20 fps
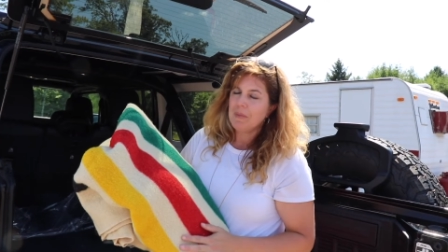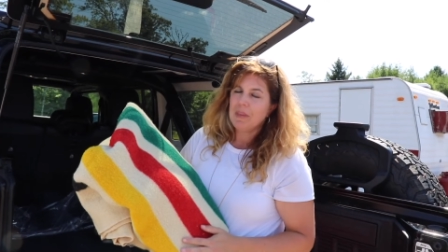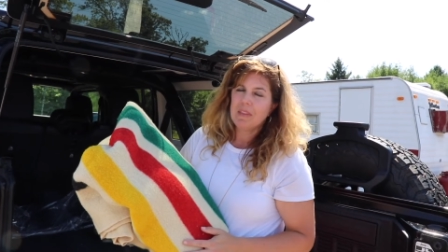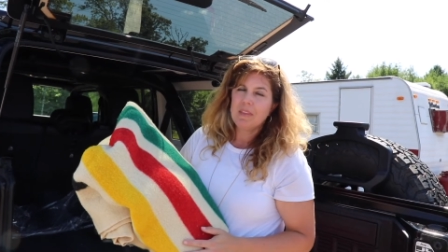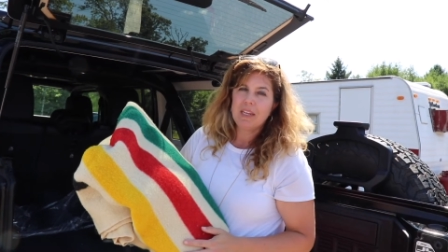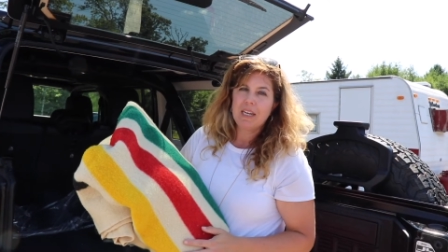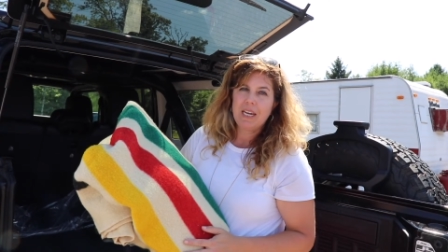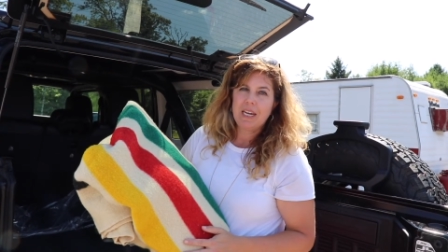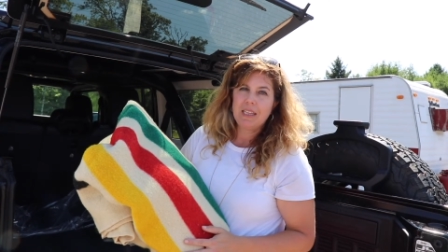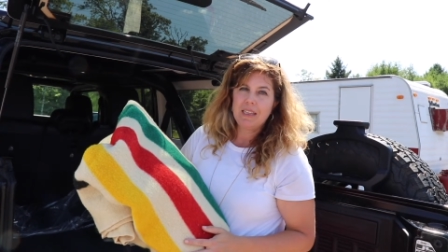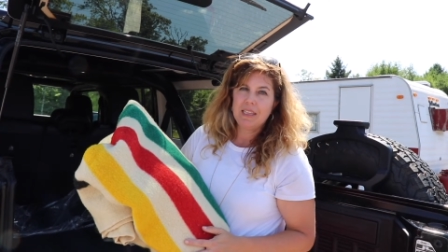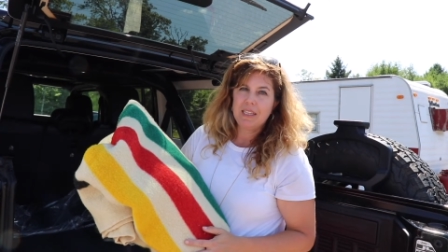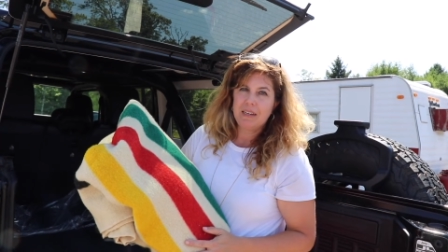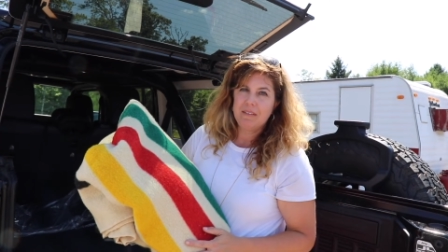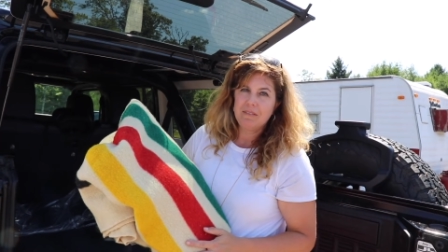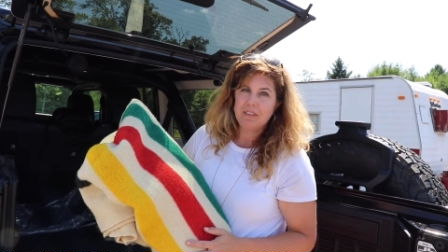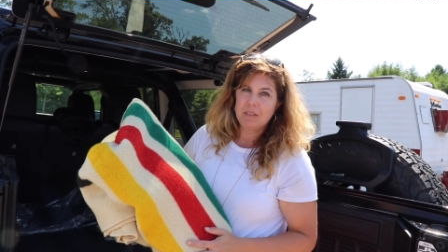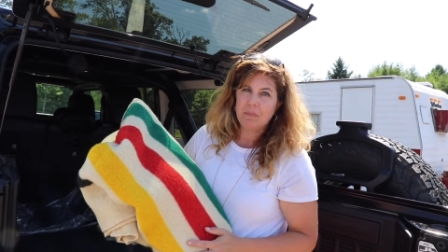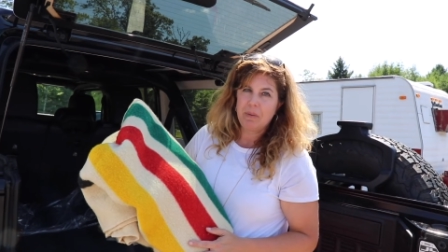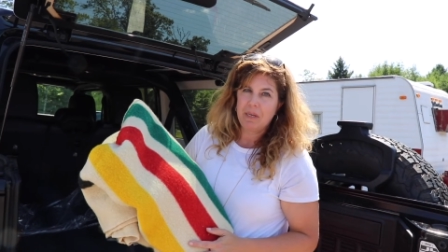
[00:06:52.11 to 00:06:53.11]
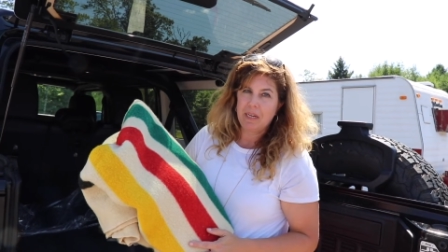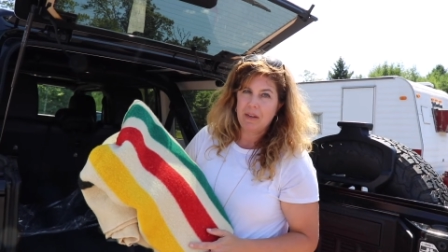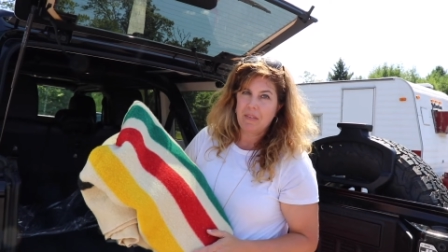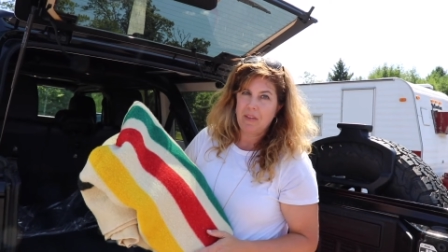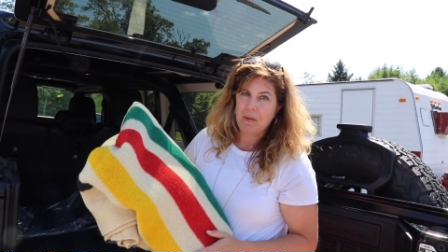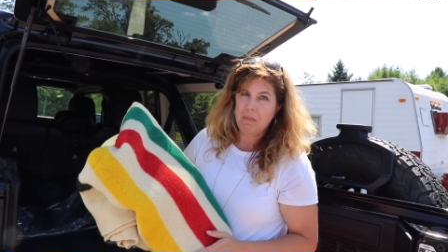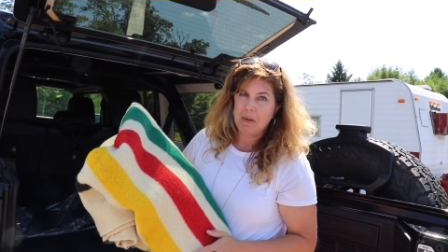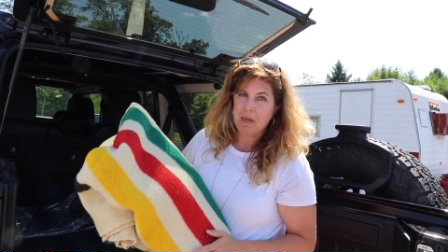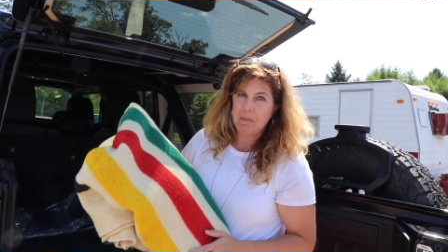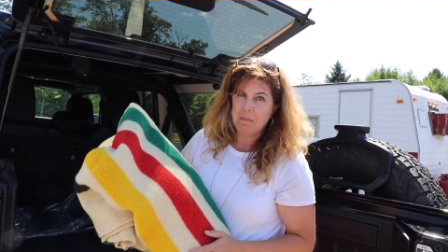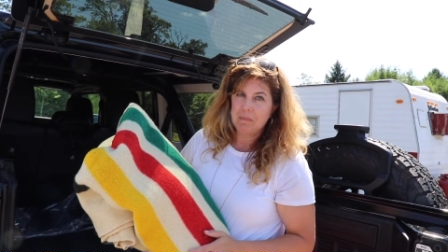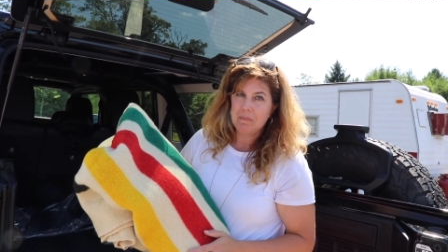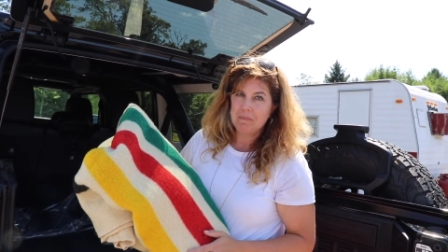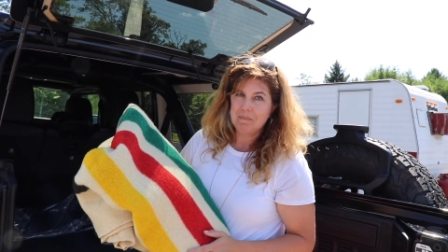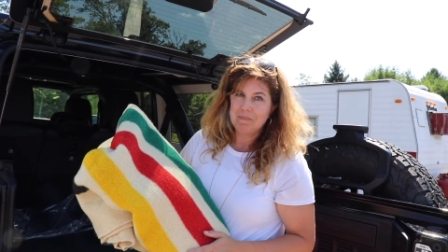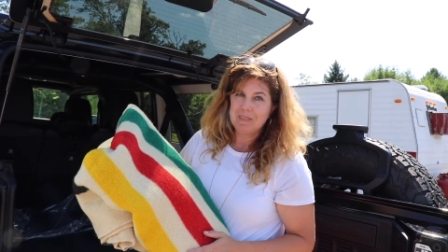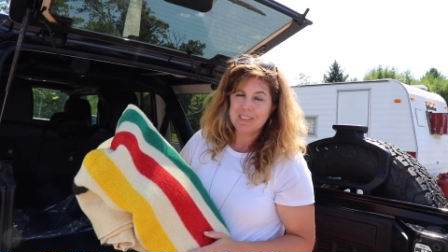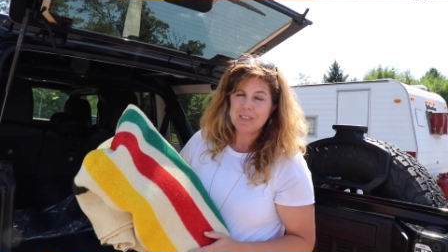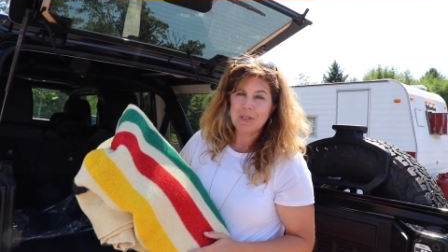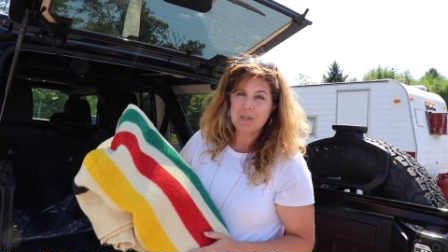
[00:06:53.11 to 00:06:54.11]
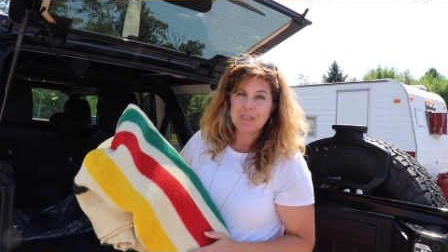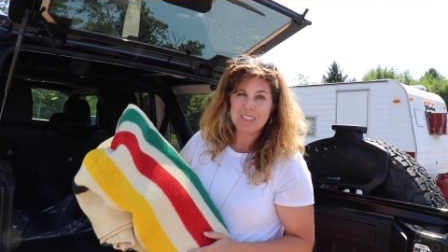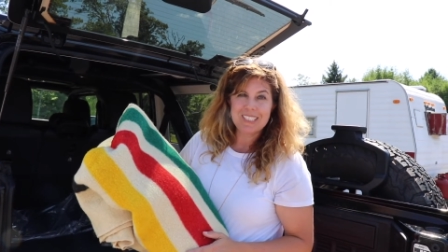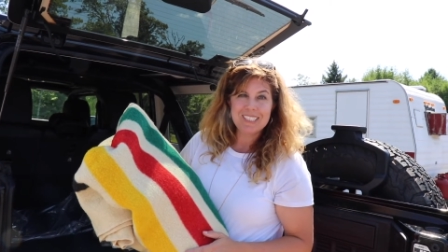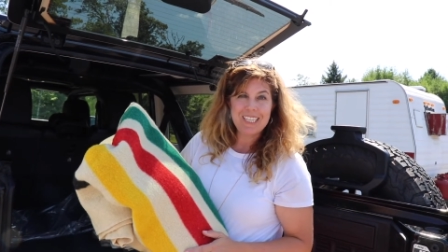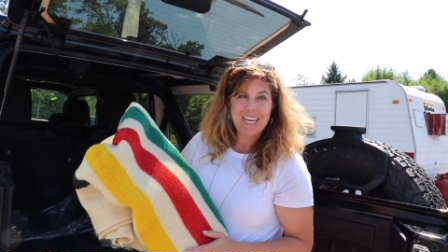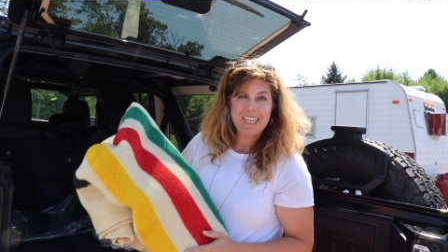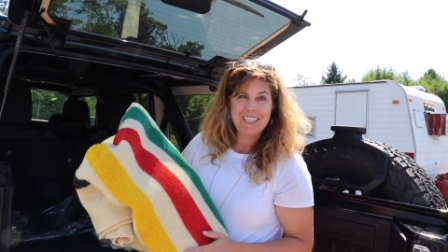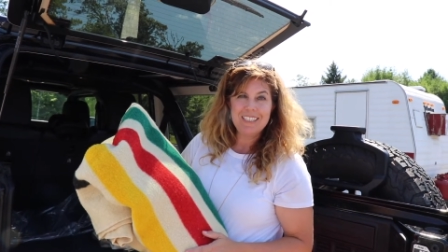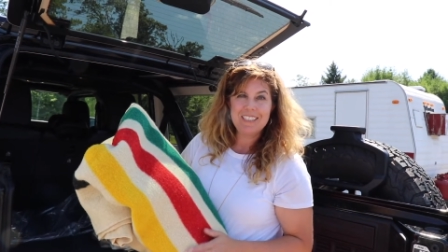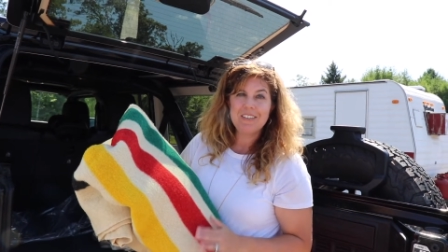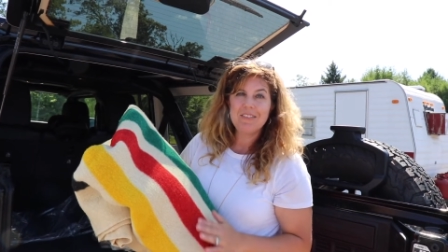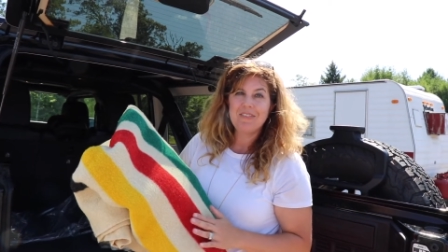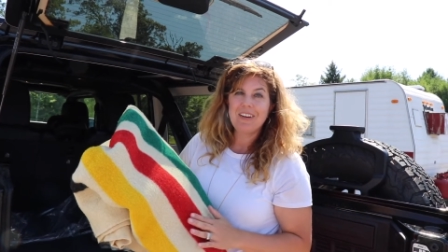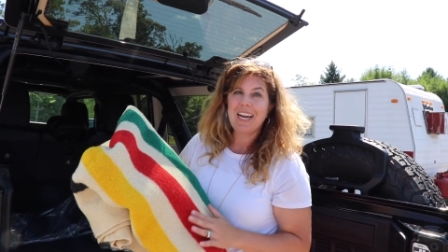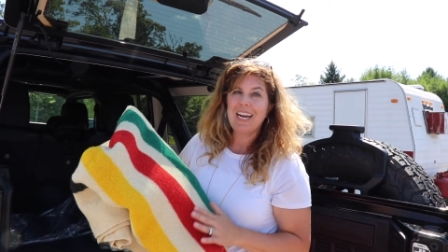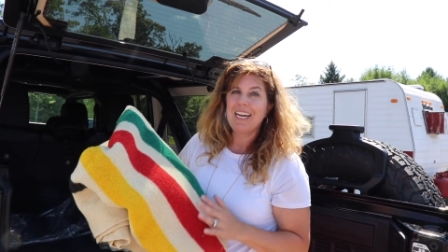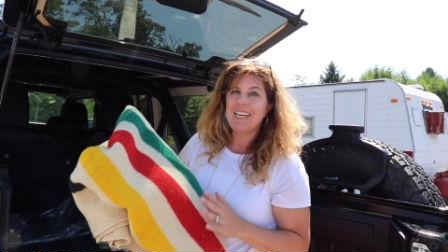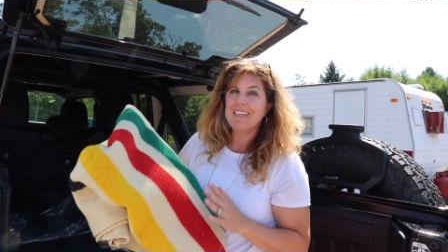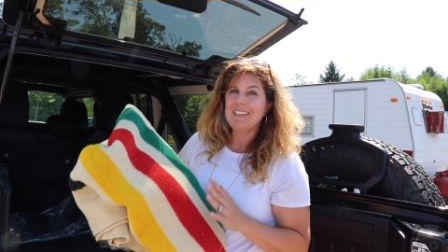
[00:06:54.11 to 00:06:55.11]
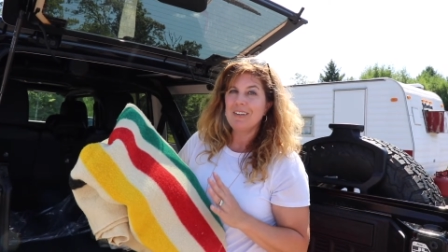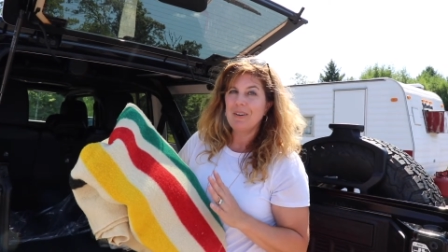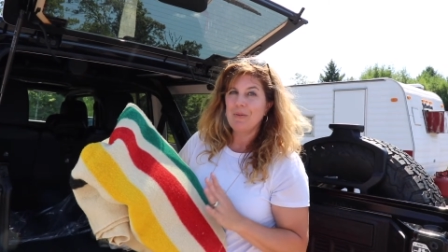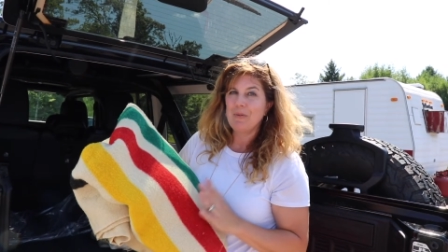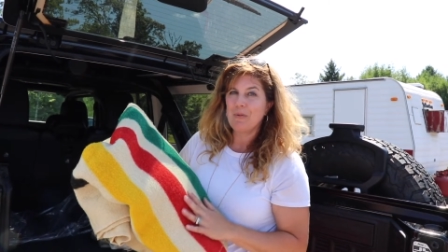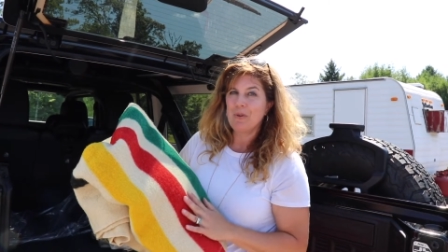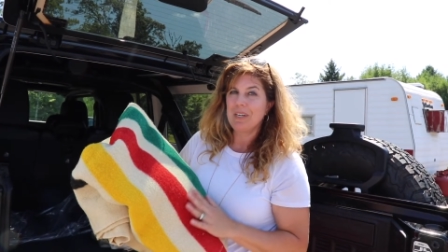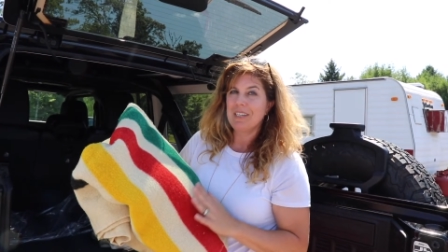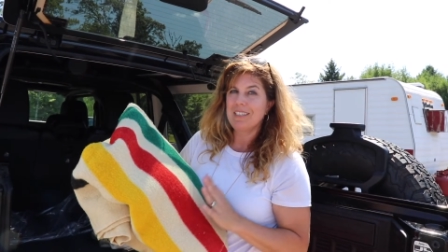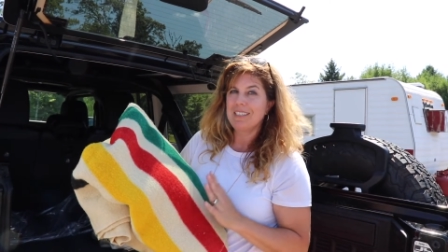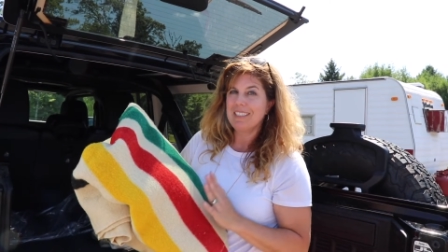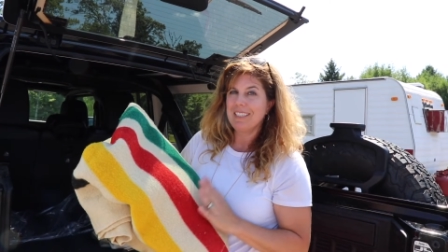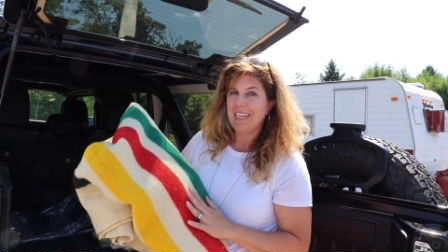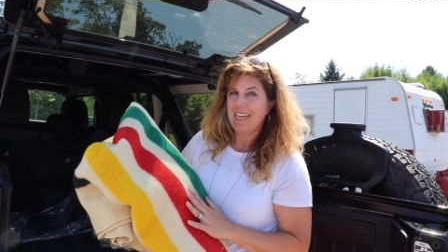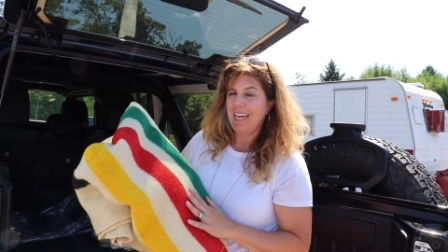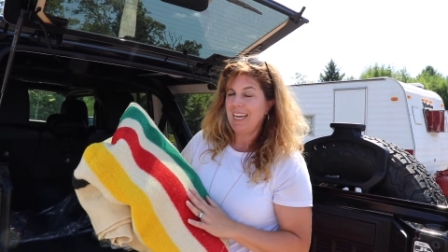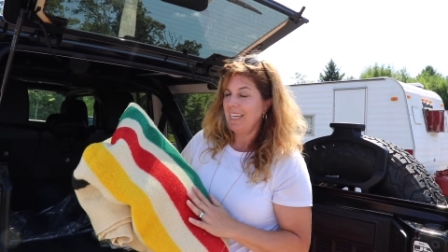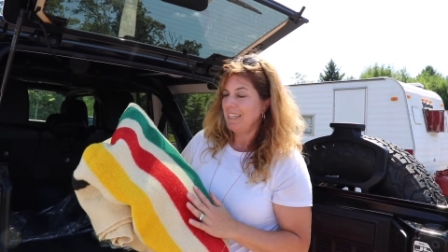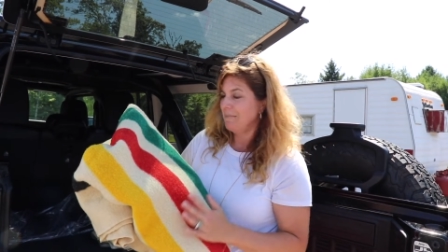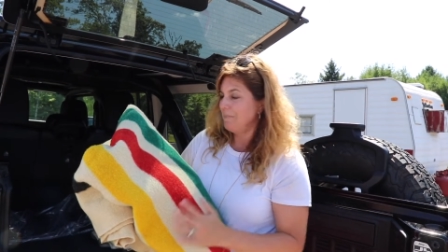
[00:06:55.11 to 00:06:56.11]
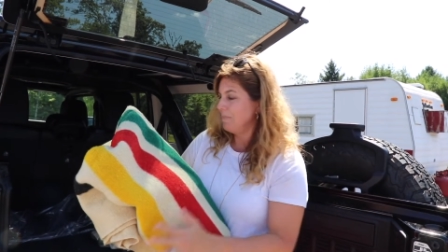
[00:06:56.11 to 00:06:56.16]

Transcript: then I love to pick them up. So I was excited to find one today.